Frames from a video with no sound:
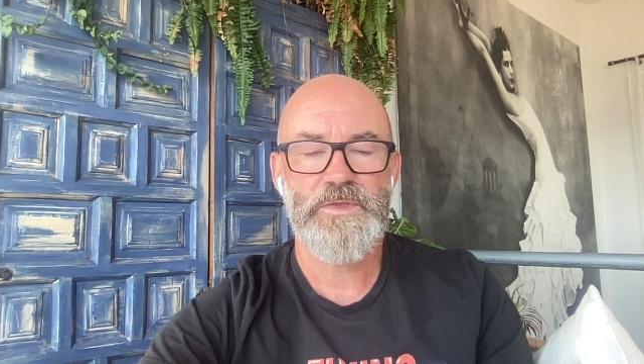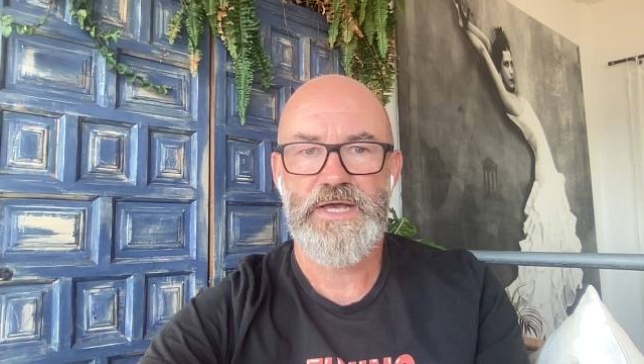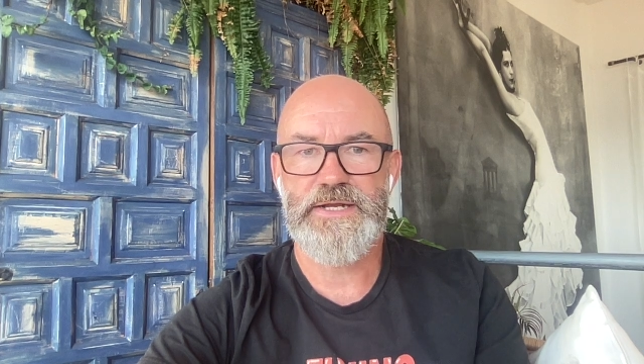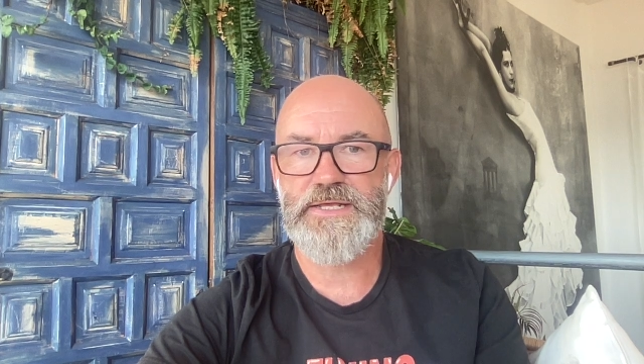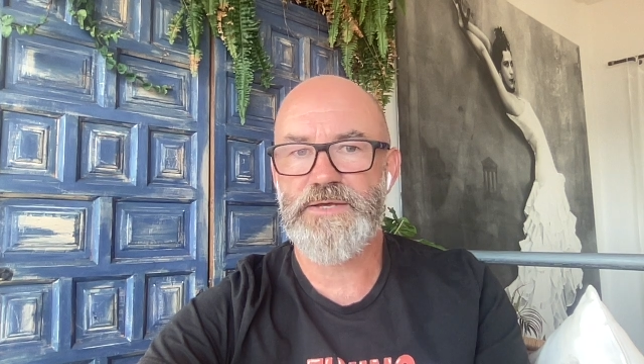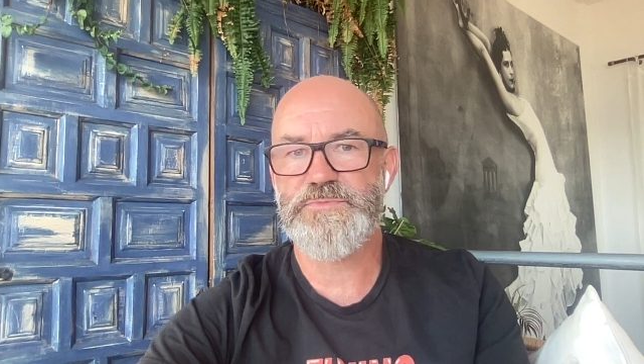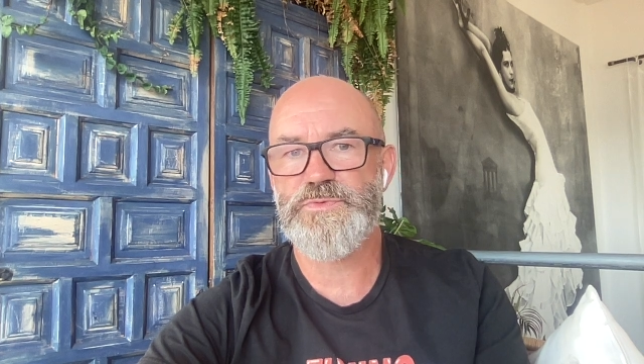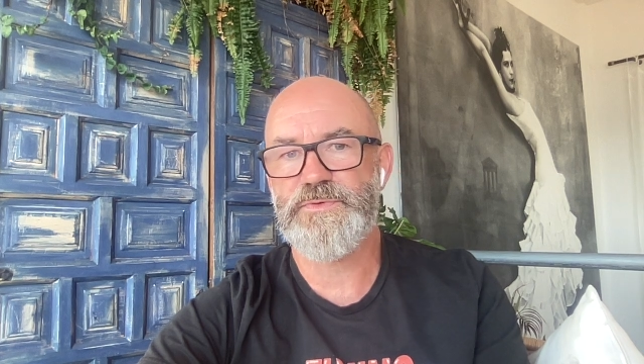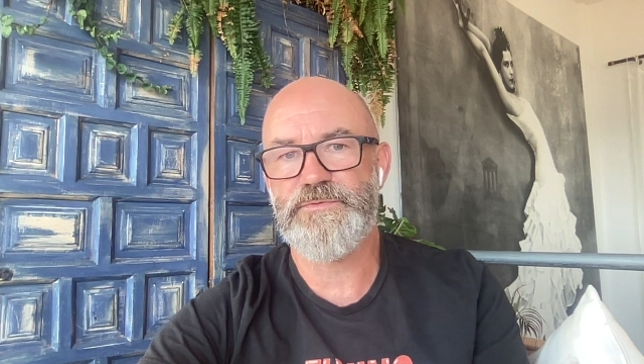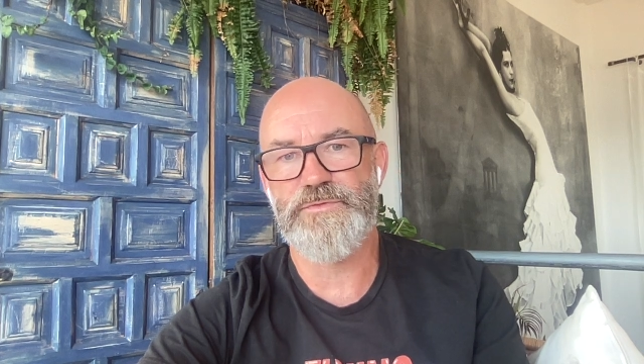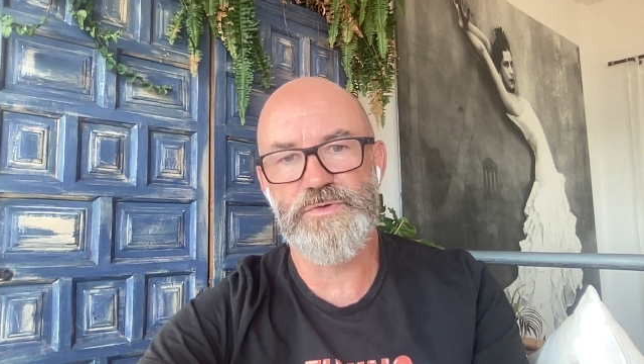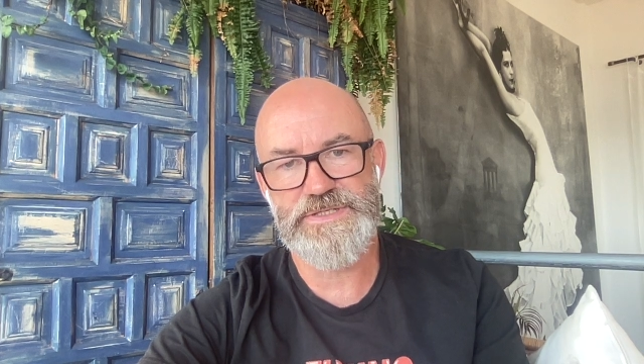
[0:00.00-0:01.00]
And it comes
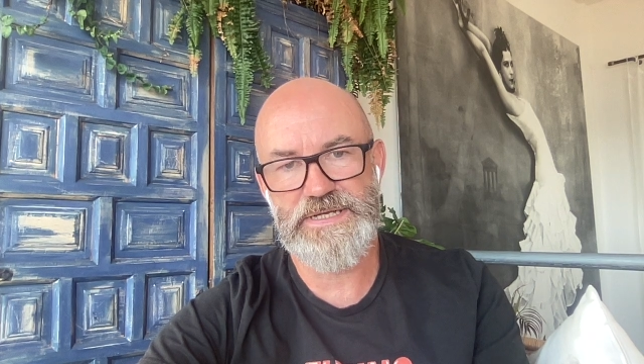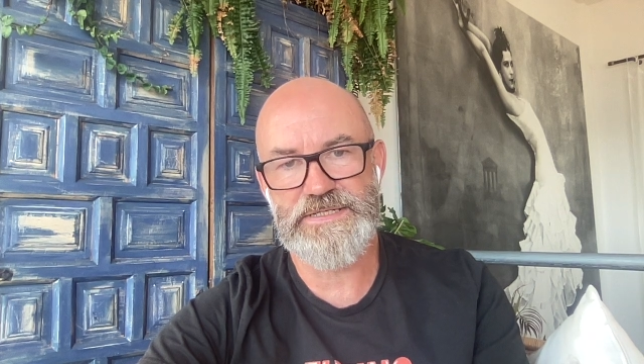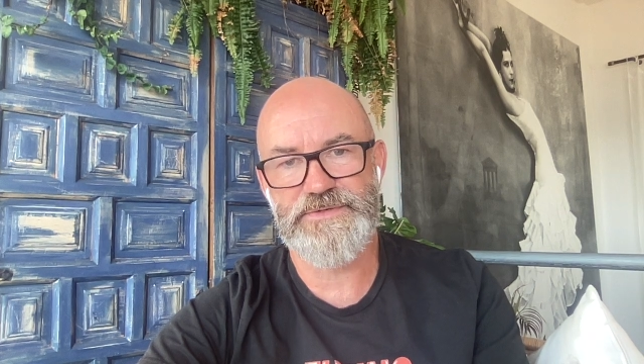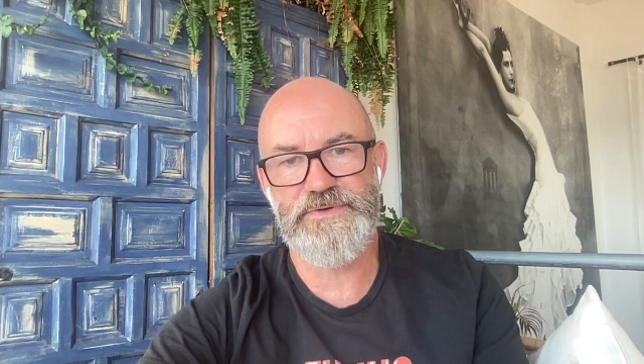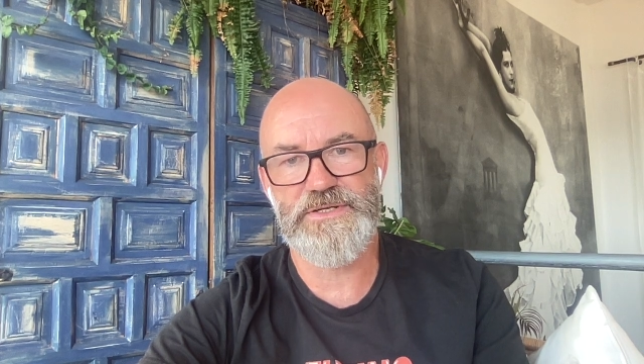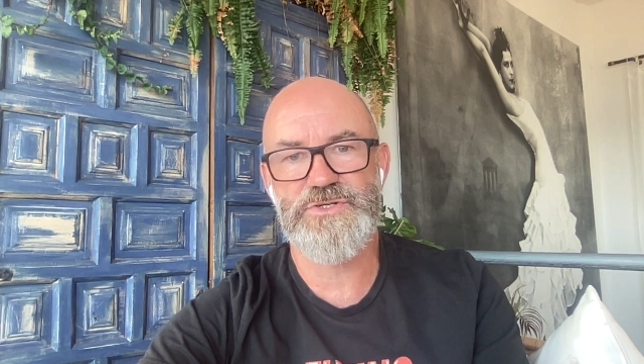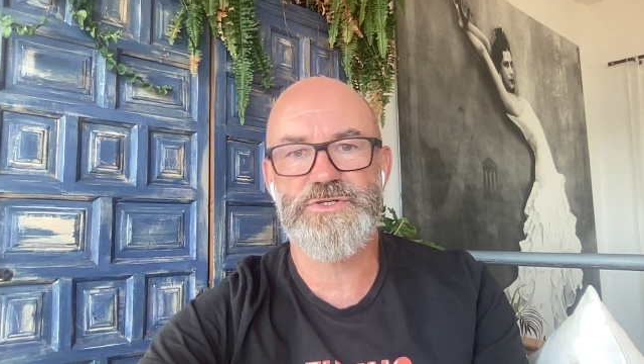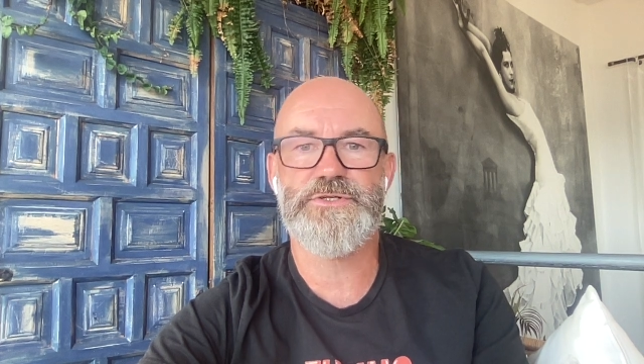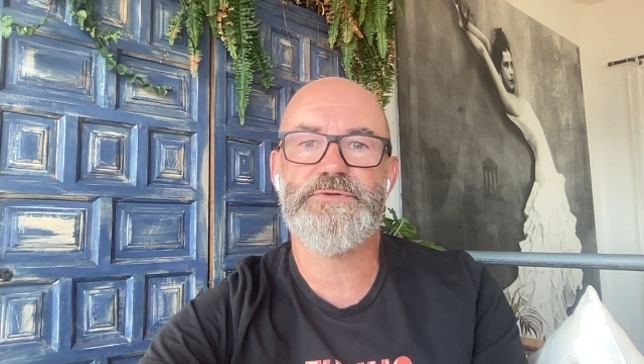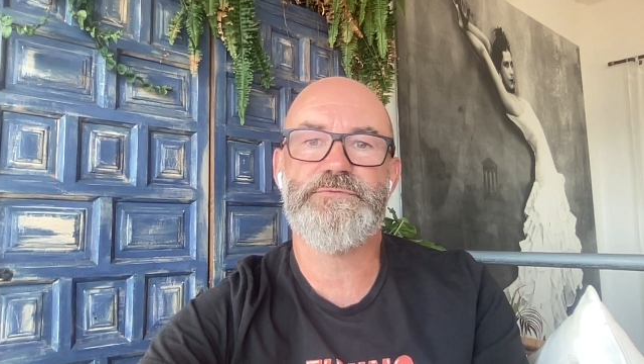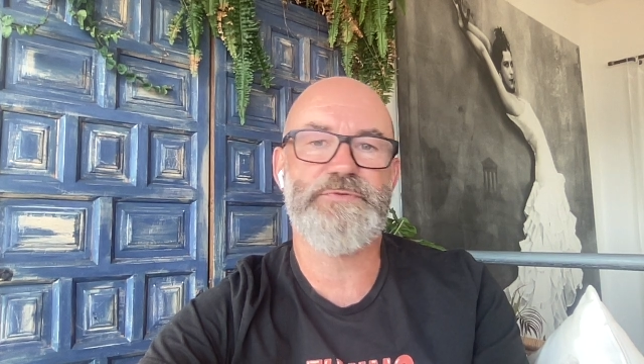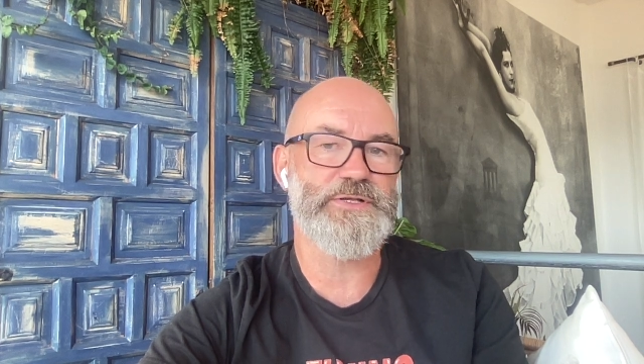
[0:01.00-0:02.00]
with voice
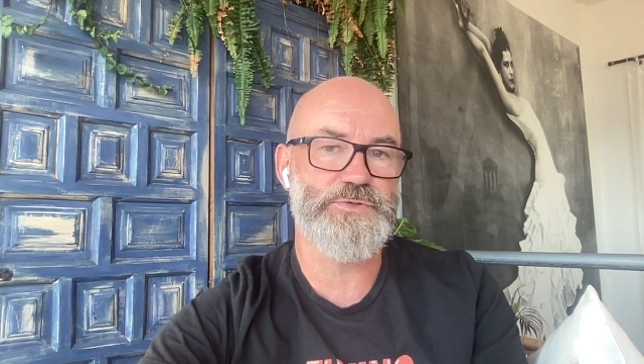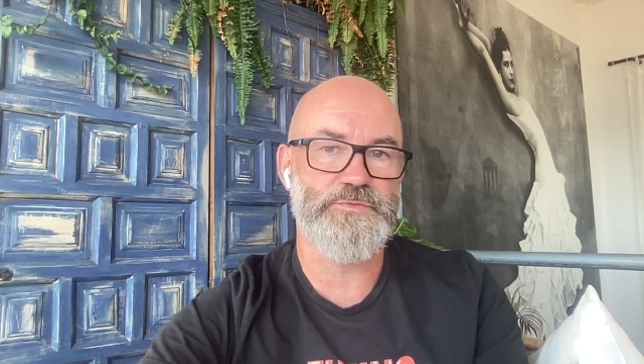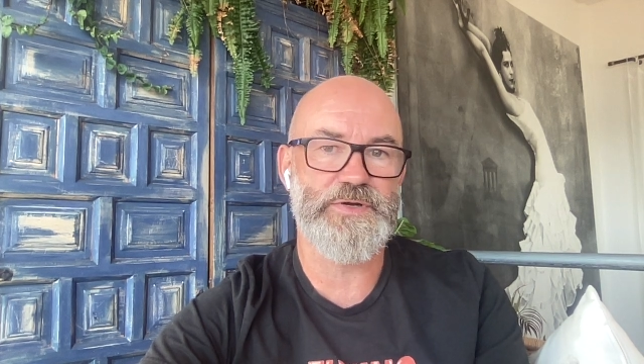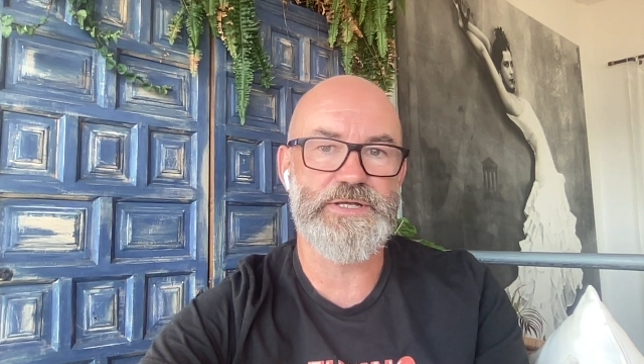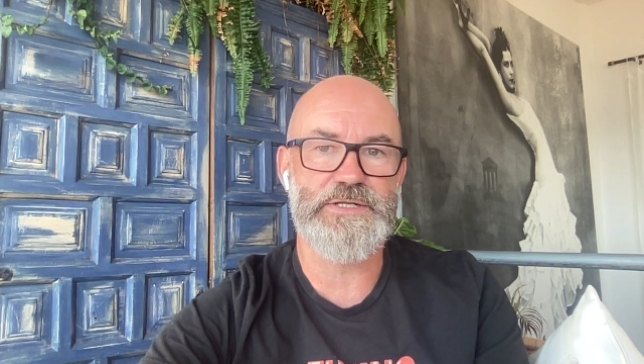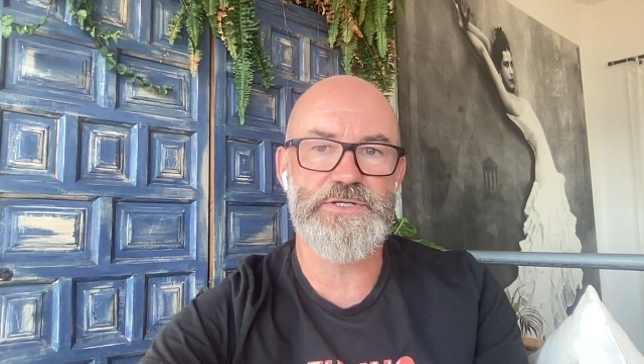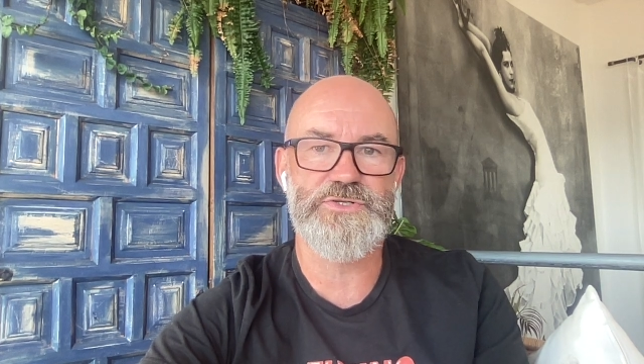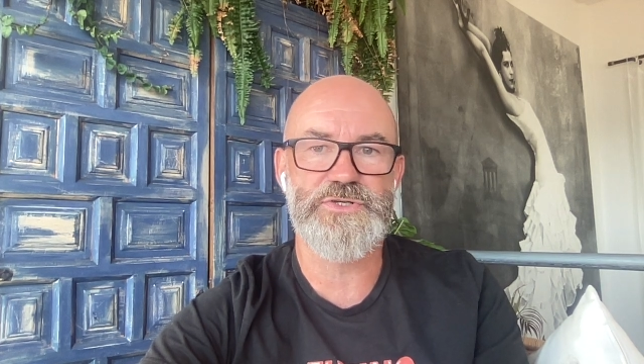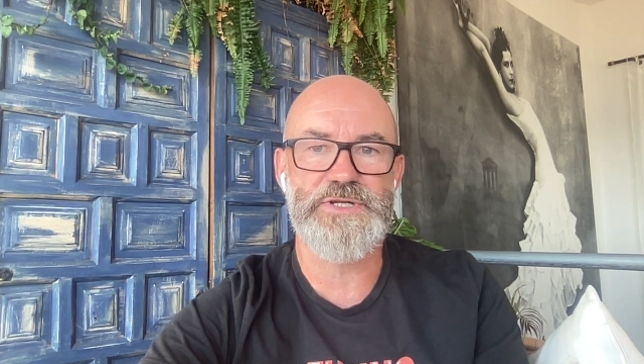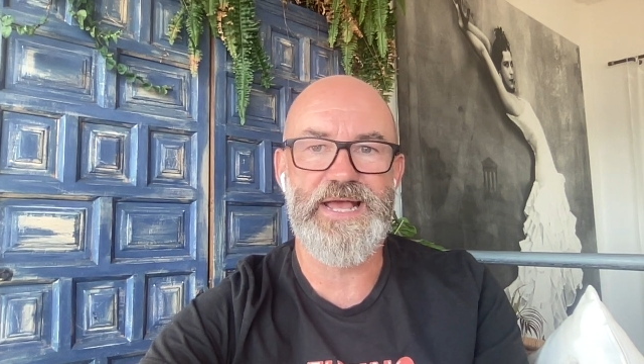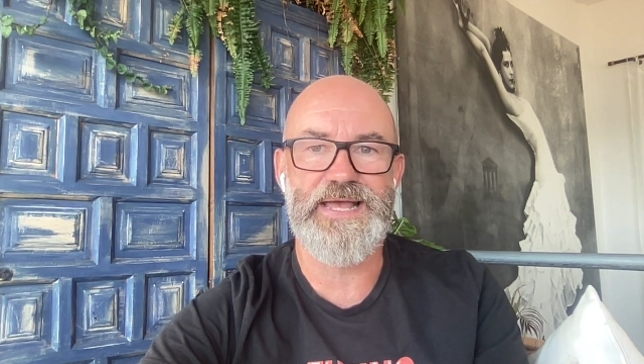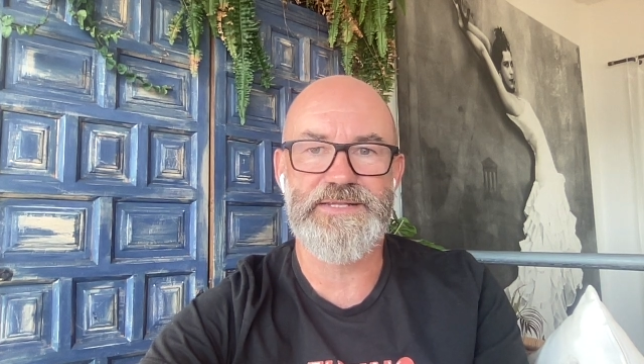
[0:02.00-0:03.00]
activation, facial
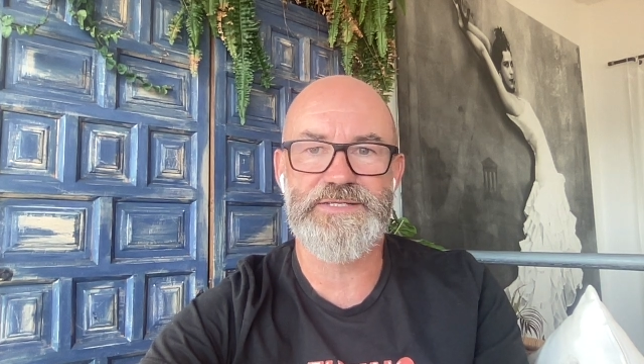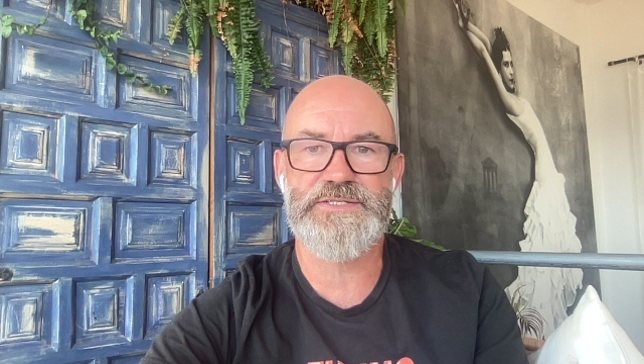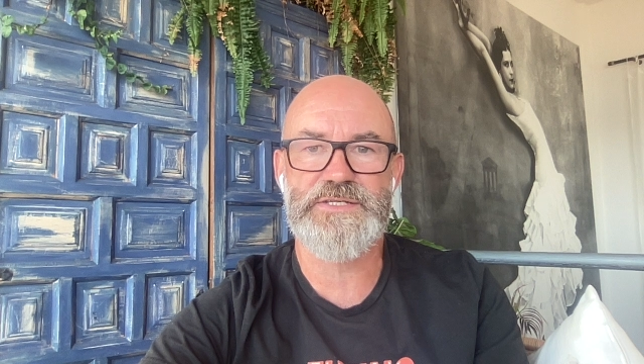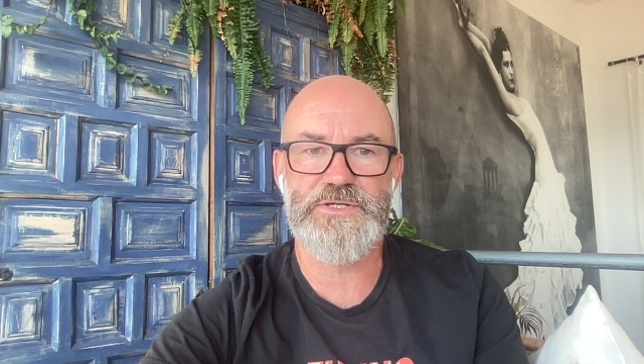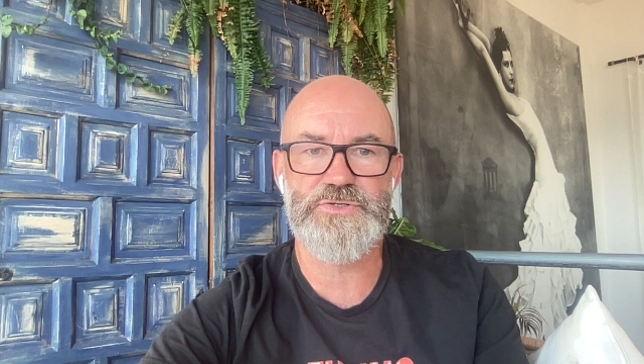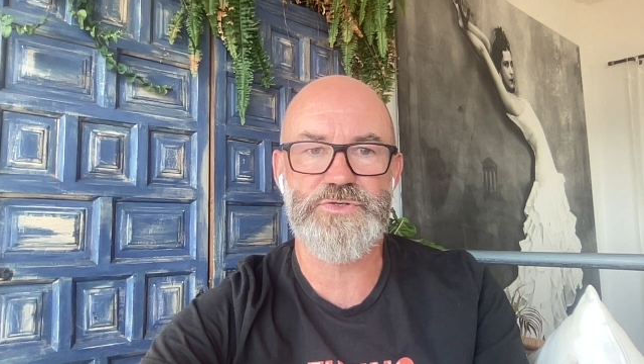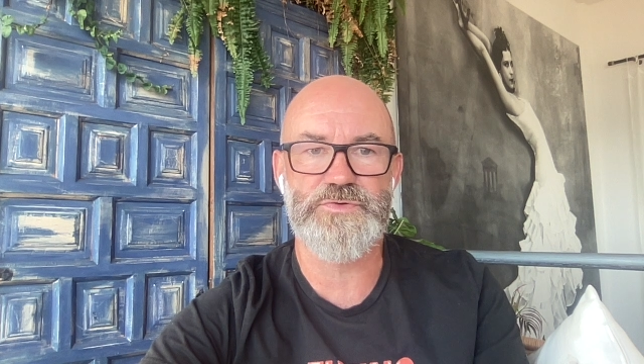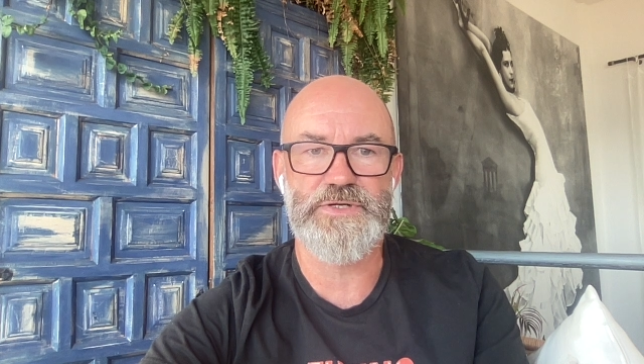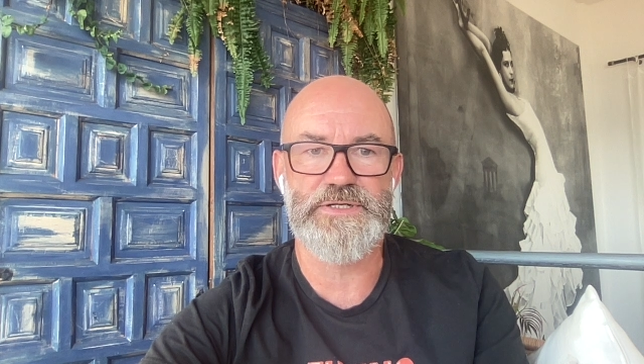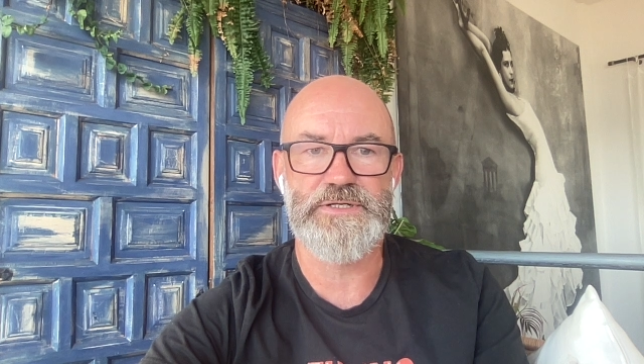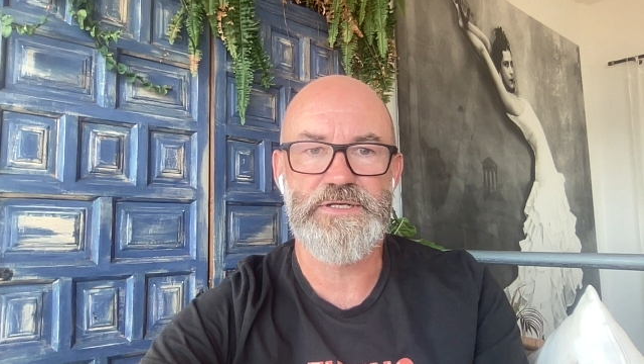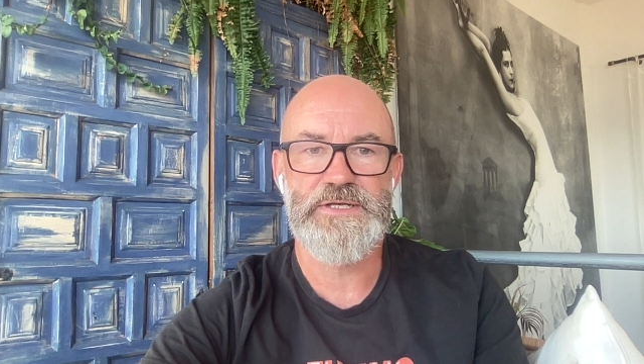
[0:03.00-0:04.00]
recognition, and a touchscreen.